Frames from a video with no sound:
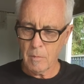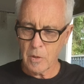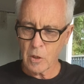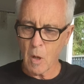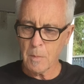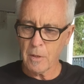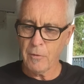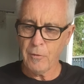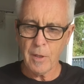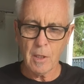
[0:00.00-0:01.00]

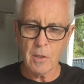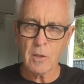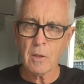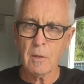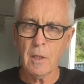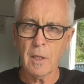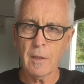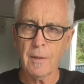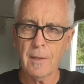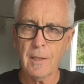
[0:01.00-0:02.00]
sculpted figures
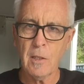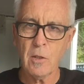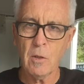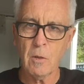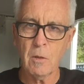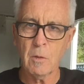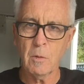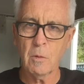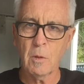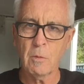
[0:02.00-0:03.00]
like these two
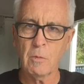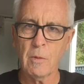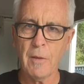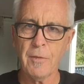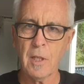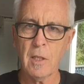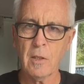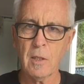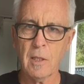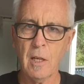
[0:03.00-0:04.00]
little rough
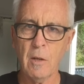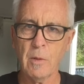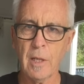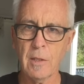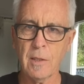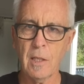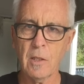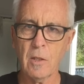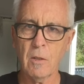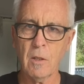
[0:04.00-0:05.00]
things, Gail reckons they
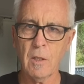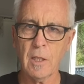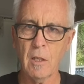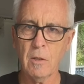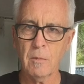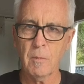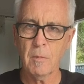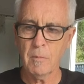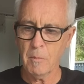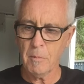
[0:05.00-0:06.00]
just look like a
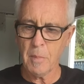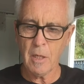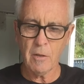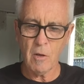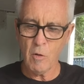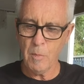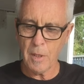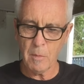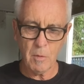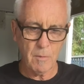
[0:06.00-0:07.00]
pair of old
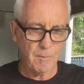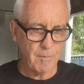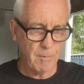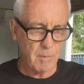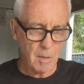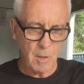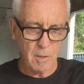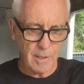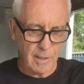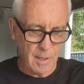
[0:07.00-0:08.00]
people, maybe
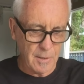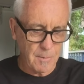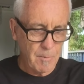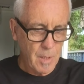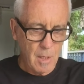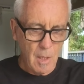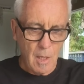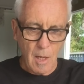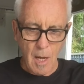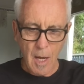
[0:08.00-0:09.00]
like us.
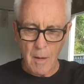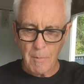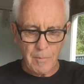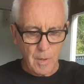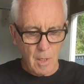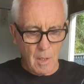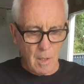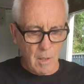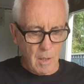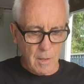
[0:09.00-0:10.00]
The
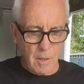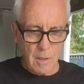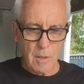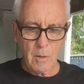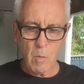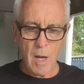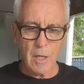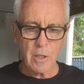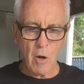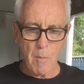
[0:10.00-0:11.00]
way I'd go